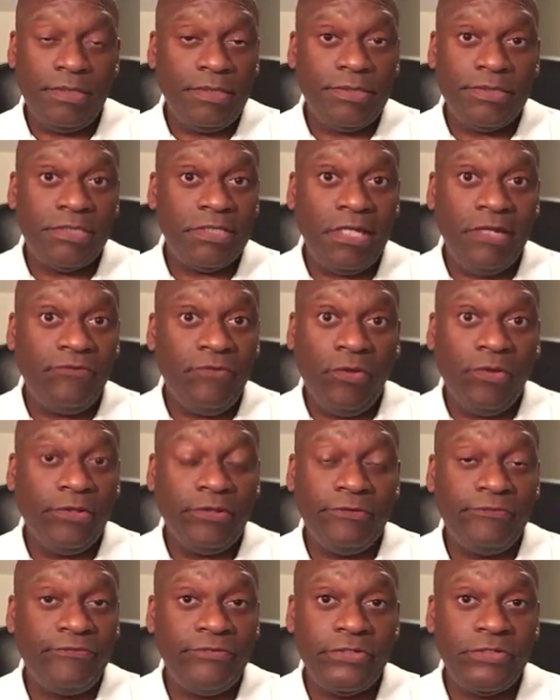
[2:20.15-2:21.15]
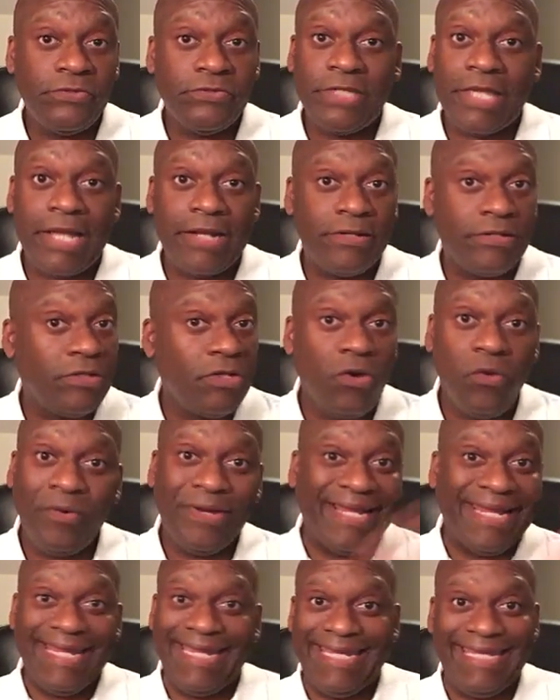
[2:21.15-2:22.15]
the City of Oakland officials had no
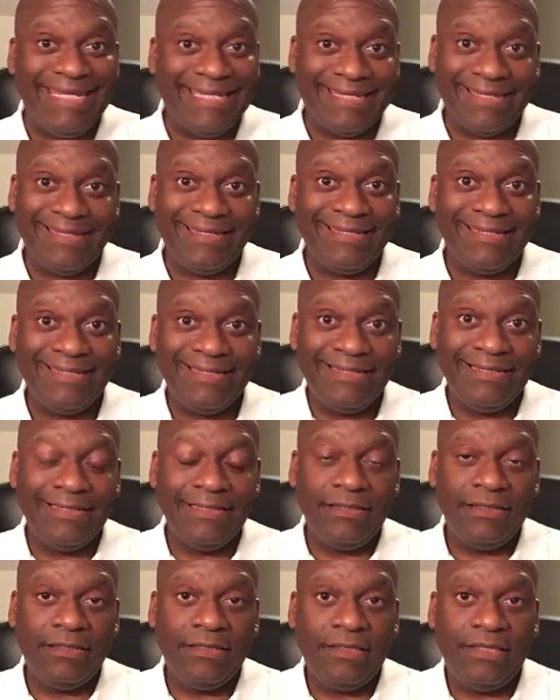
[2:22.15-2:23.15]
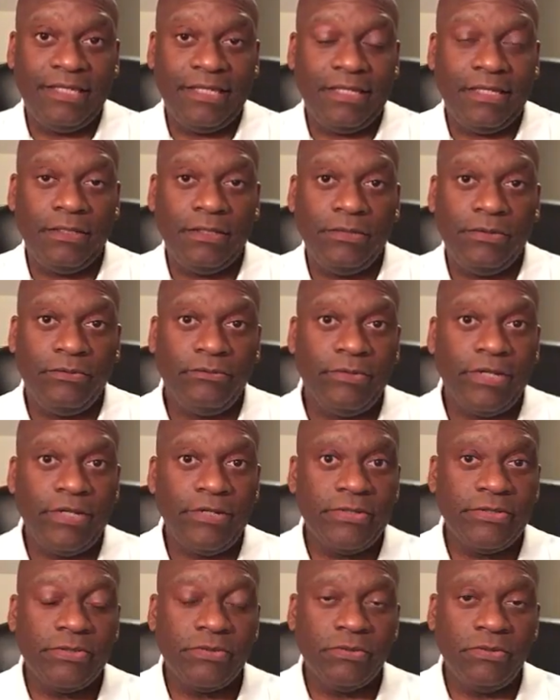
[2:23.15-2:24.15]
idea that the
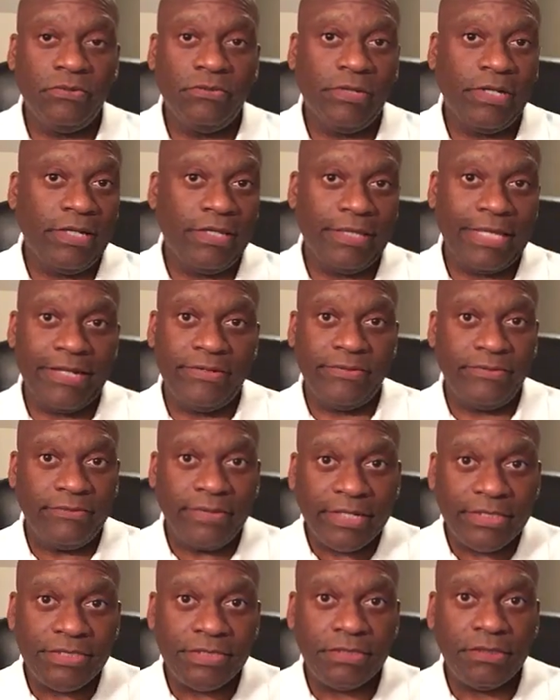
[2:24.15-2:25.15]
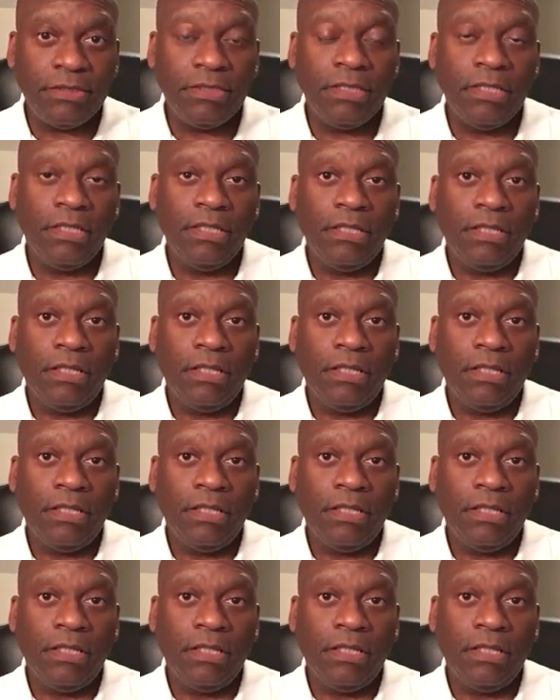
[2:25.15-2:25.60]
Raiders were going in that direction,